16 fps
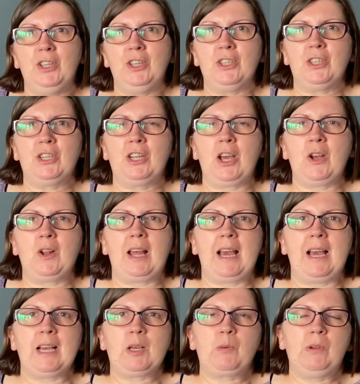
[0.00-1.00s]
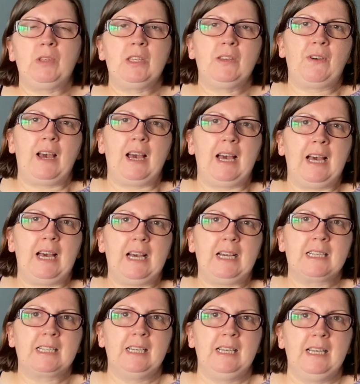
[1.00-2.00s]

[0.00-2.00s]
You know, like when you've had